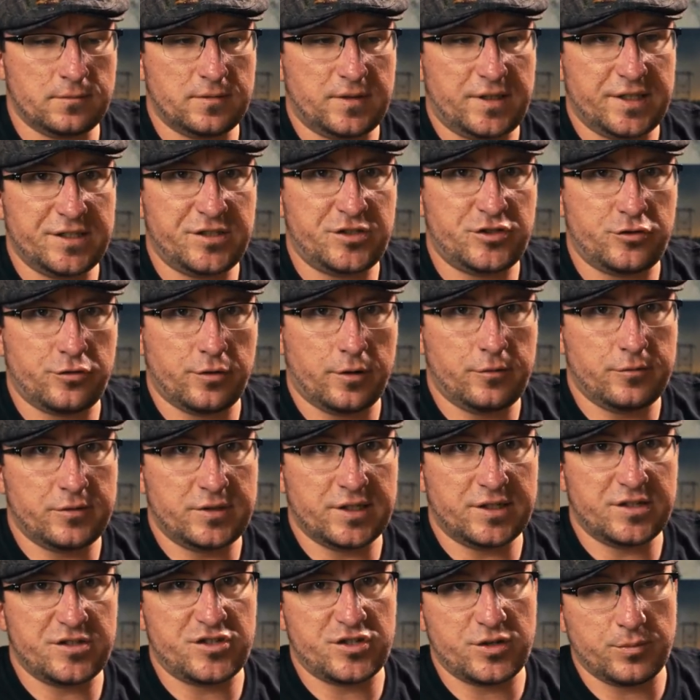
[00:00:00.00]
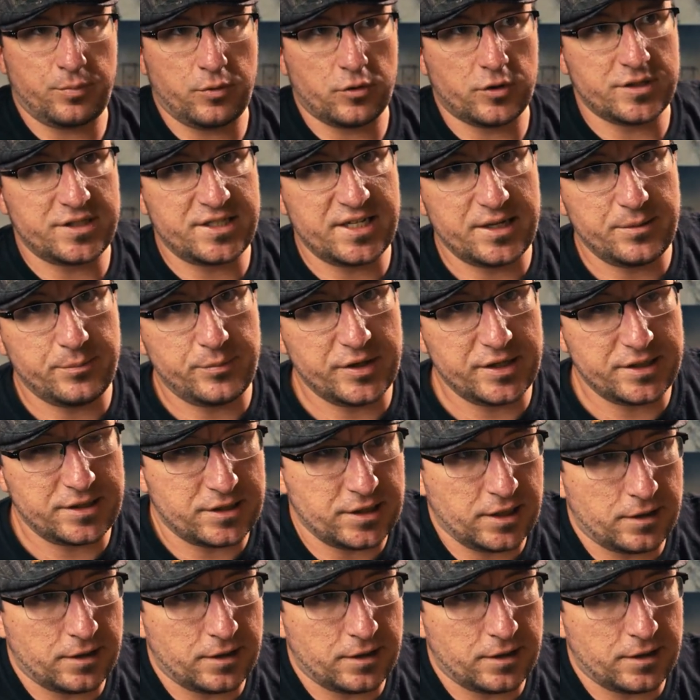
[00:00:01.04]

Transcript: This drone does support 10-bit